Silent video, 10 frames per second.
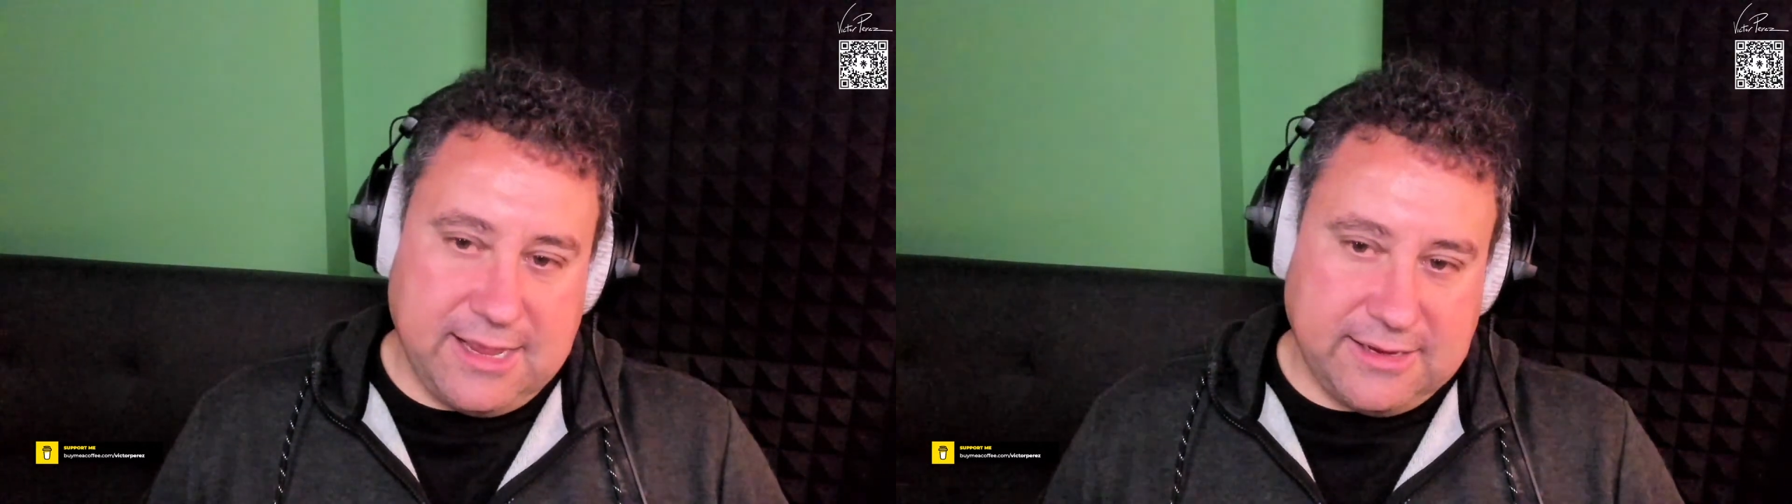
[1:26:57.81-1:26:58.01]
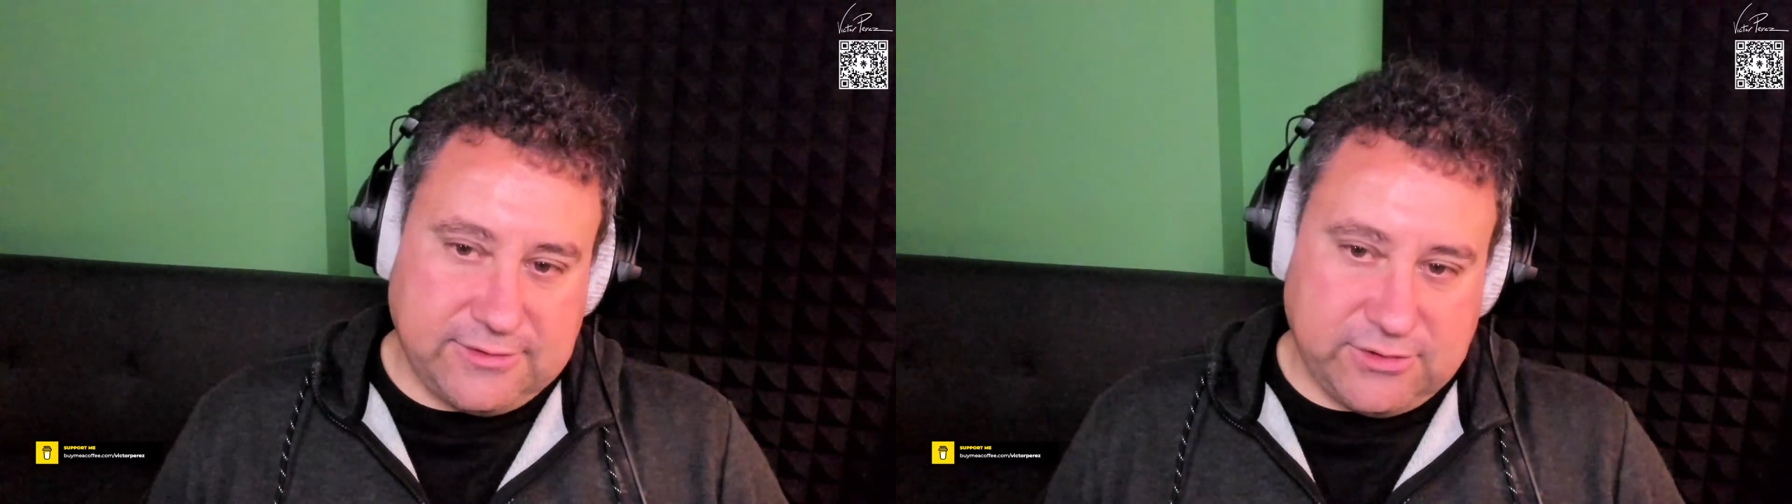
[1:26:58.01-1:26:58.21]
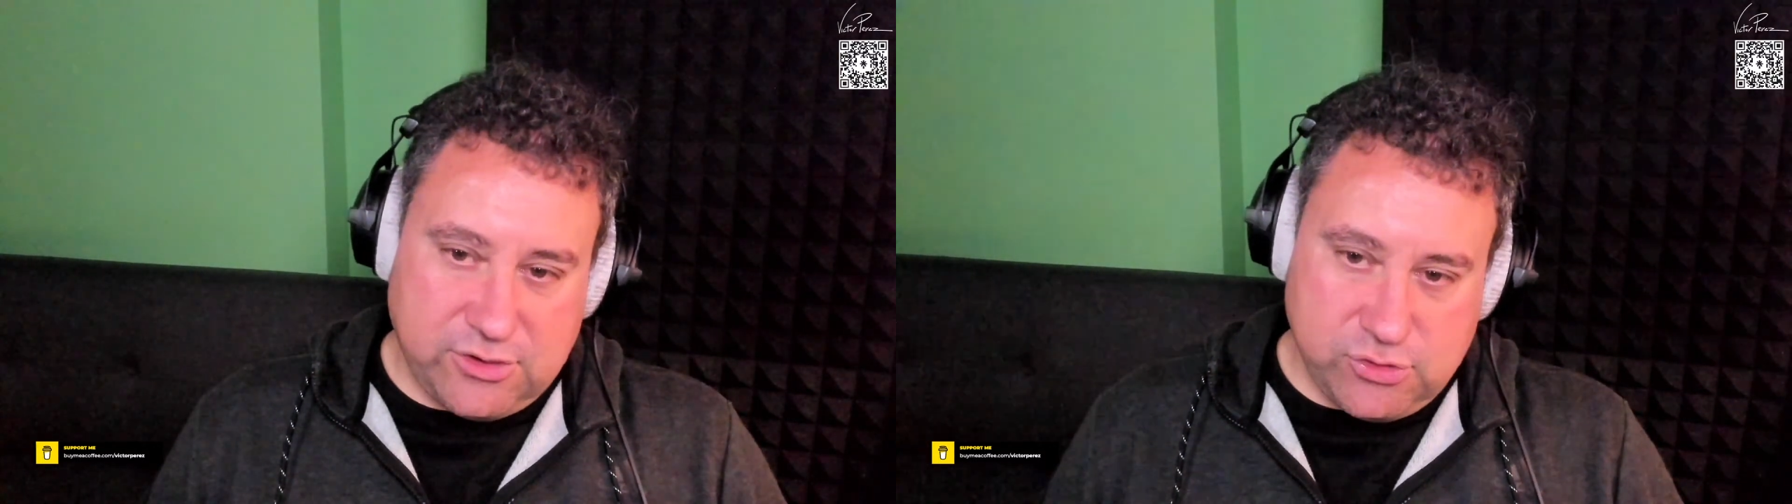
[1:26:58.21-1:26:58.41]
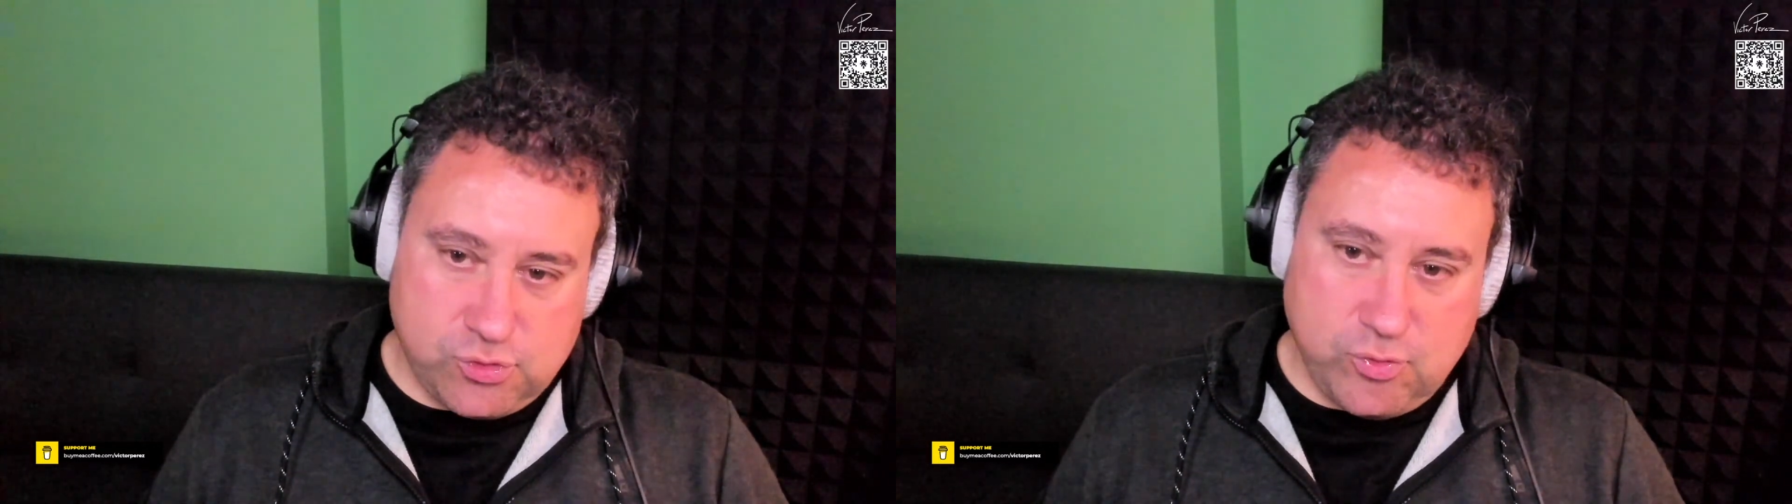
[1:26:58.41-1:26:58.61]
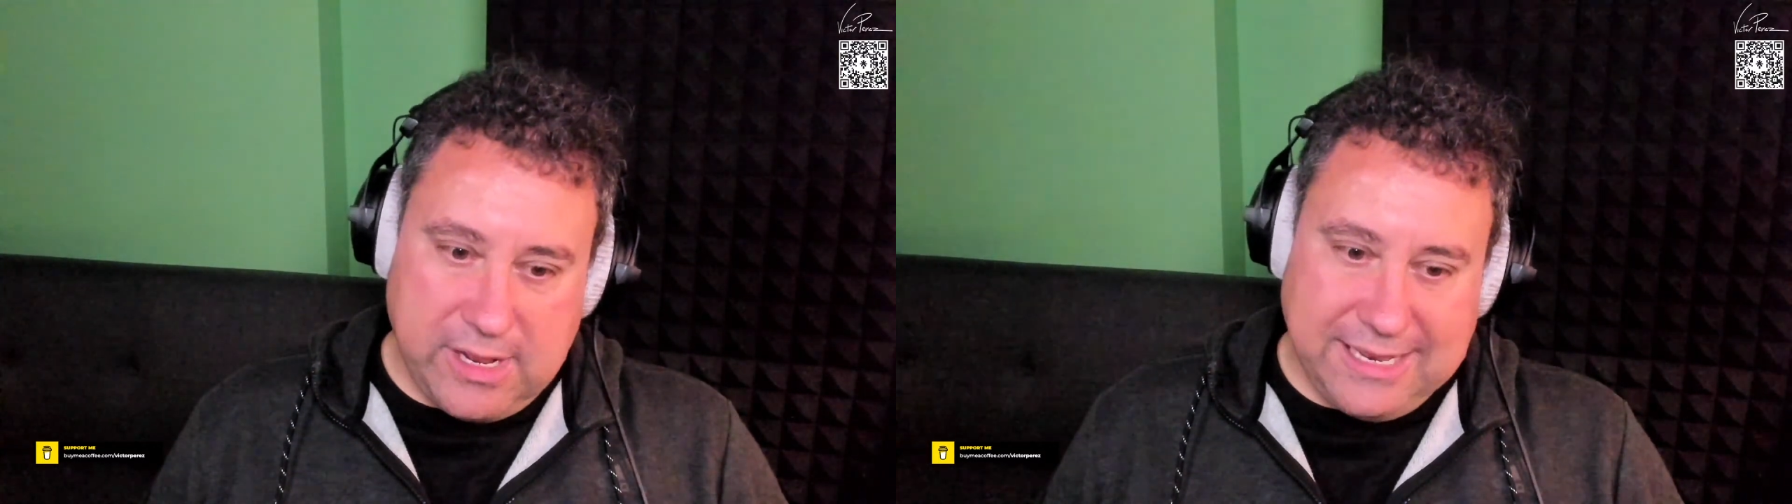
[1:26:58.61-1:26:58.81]
as
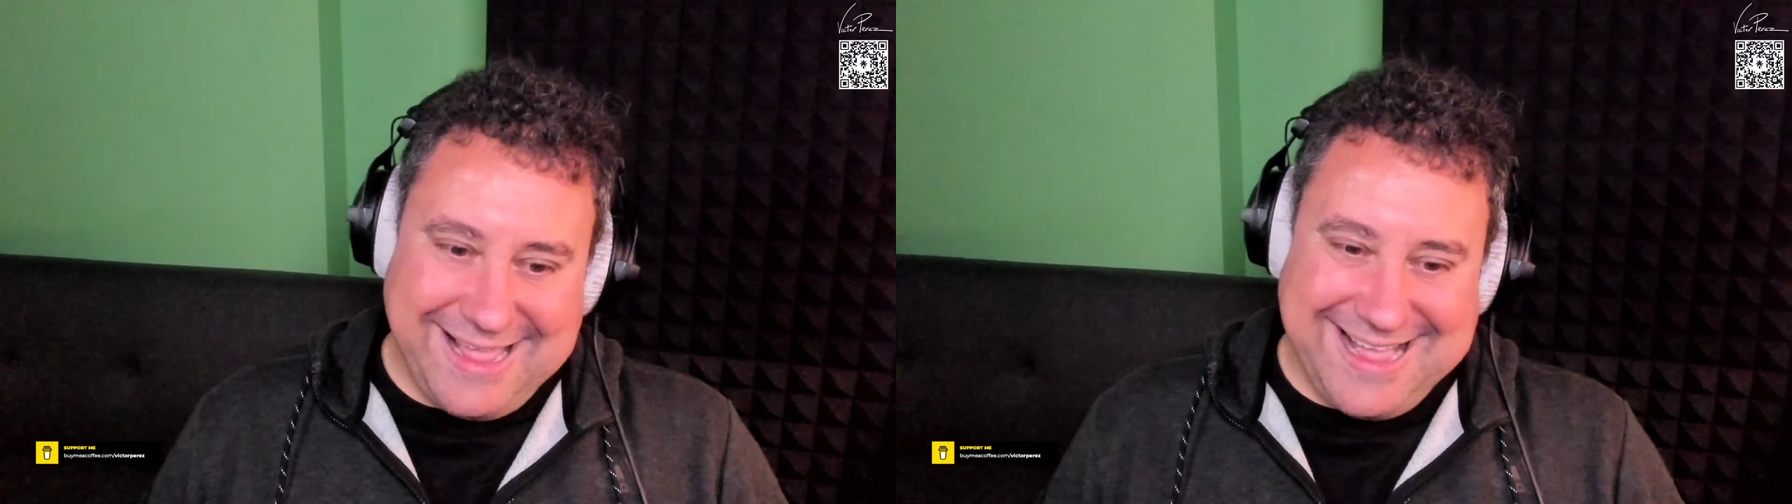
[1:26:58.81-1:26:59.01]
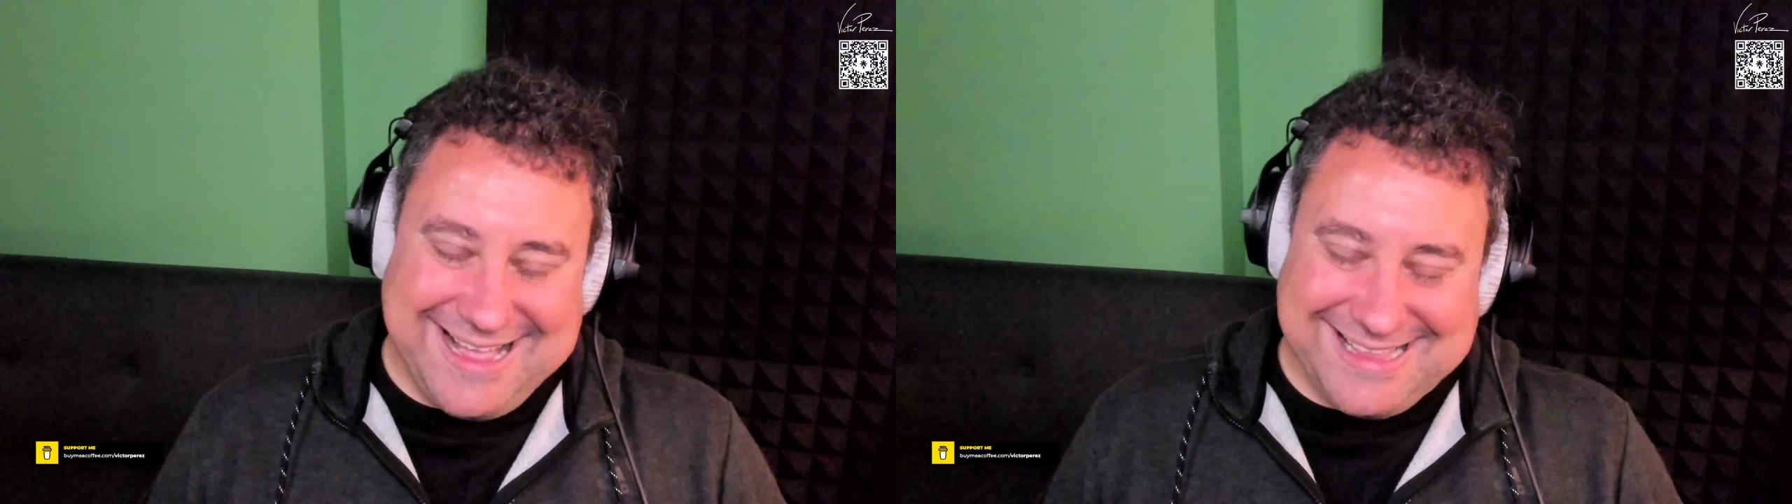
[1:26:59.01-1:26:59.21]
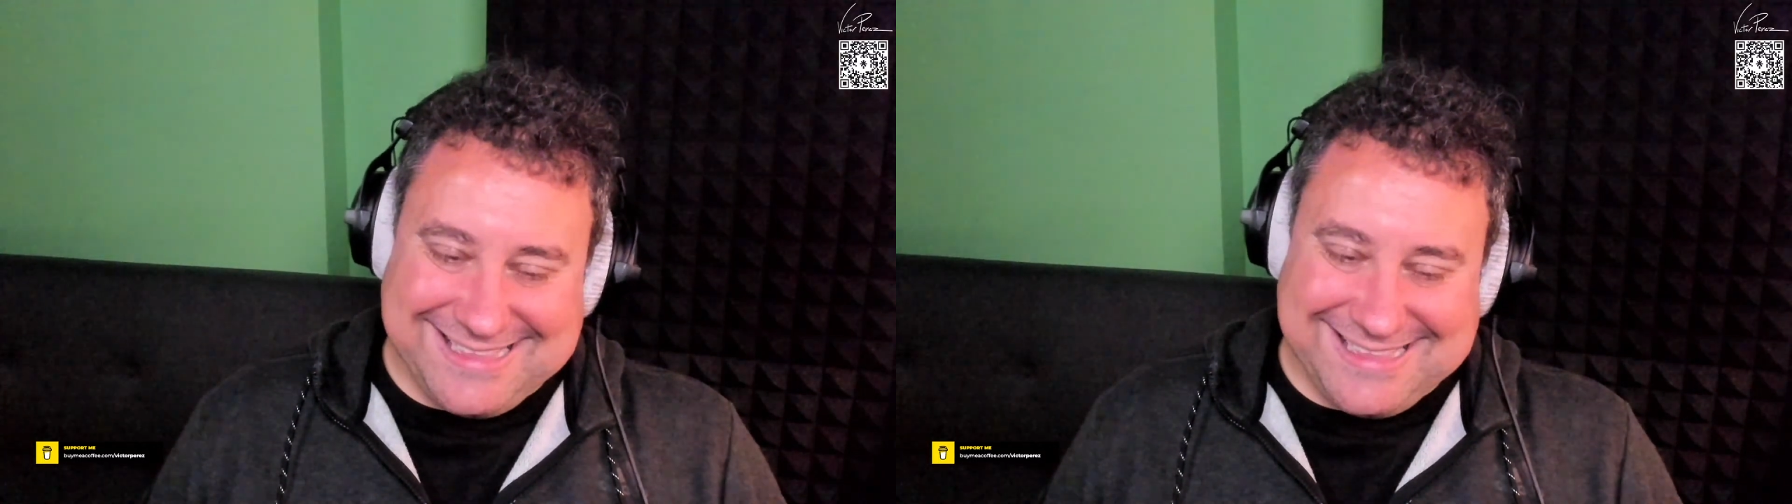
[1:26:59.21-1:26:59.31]
usual, at